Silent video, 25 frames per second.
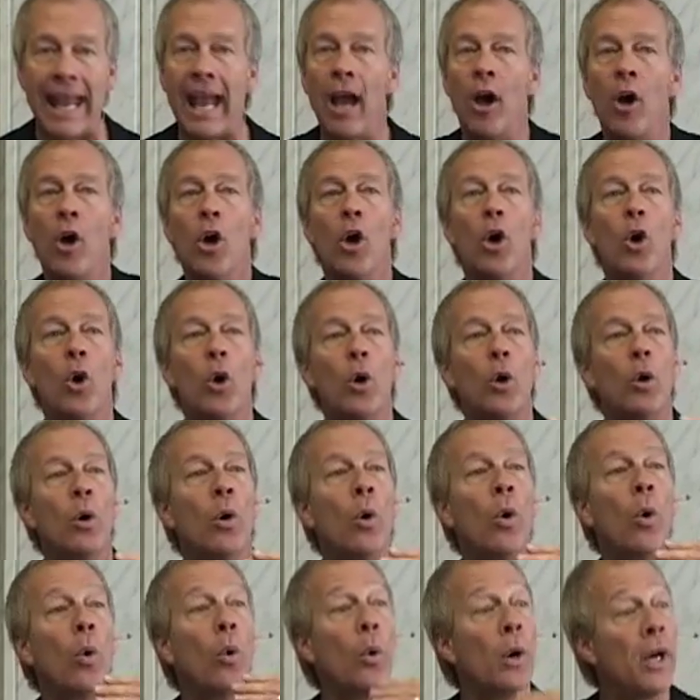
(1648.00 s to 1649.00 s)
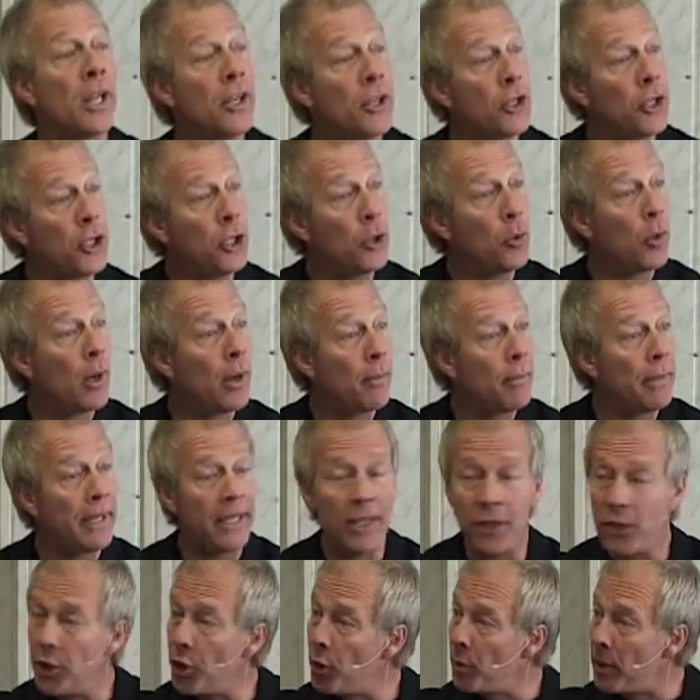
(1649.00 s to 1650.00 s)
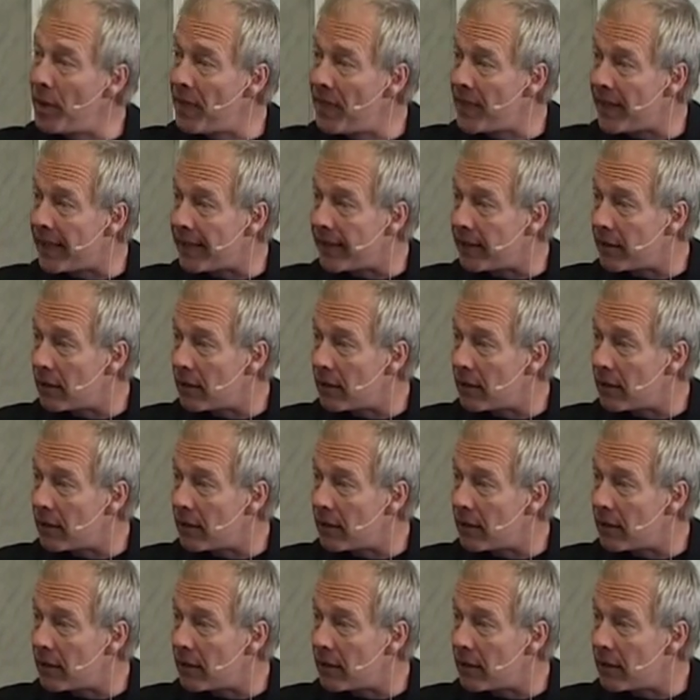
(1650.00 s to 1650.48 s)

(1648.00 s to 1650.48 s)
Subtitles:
Now, what do you want me to do with it?